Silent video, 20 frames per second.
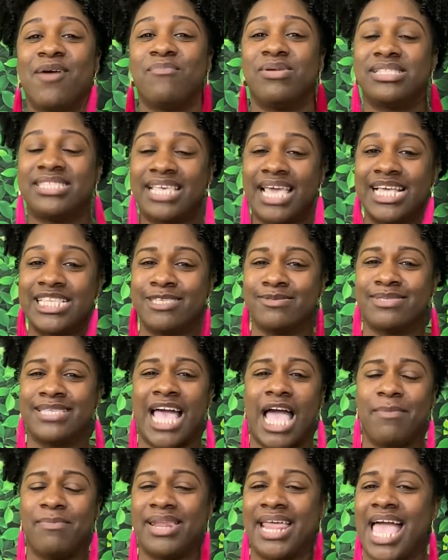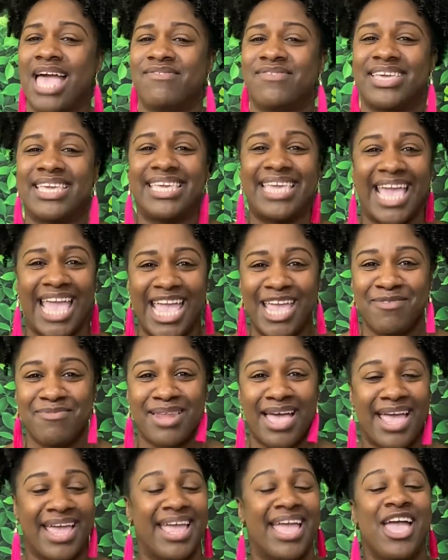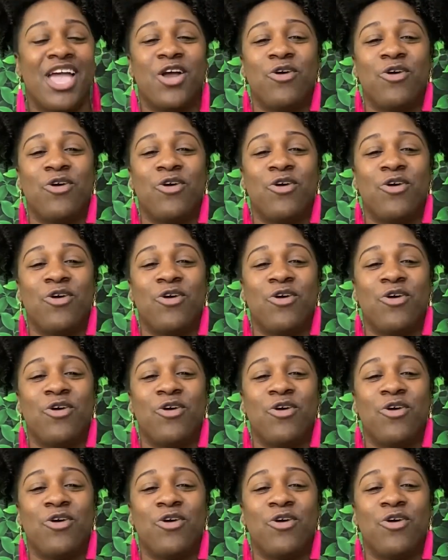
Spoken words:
But take some time and have a game night.